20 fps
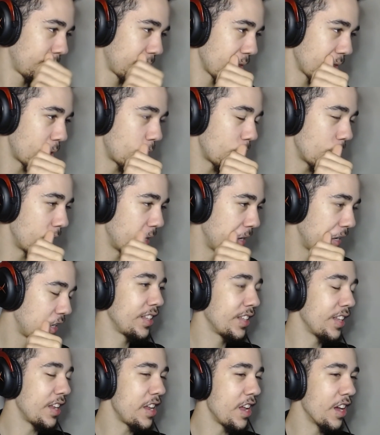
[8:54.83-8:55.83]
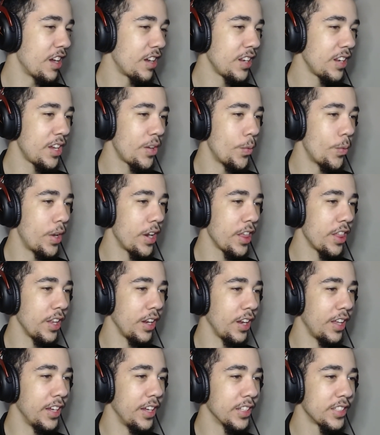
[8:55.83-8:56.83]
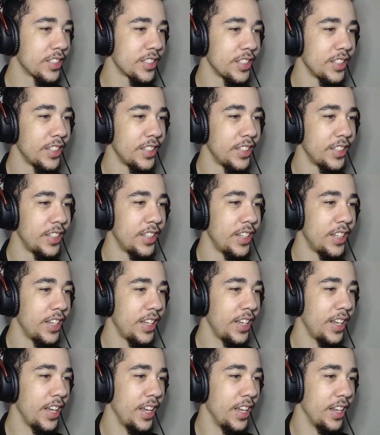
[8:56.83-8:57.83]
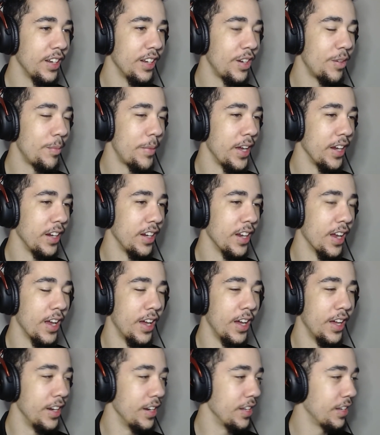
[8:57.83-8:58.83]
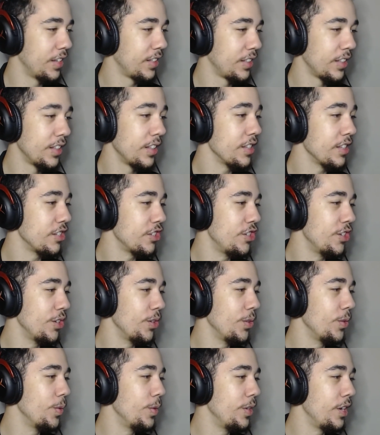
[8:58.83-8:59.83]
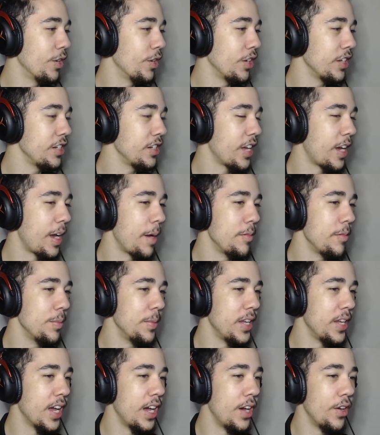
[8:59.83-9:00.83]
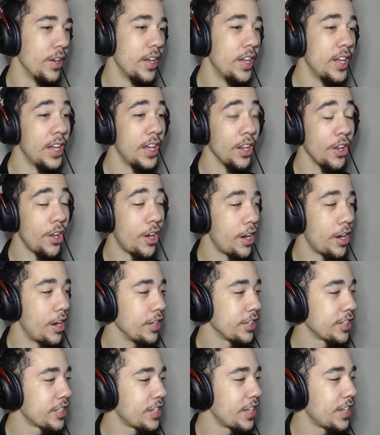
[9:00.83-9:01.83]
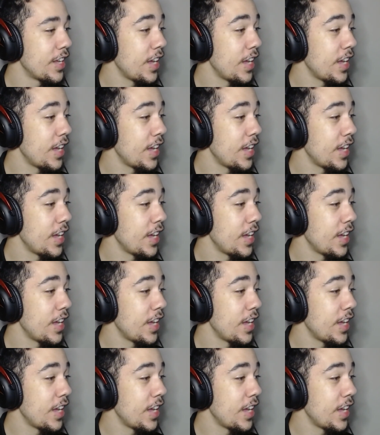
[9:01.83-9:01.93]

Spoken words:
or Young Link, one of the links. And oh my god, this dude nearly timed me out. Lost.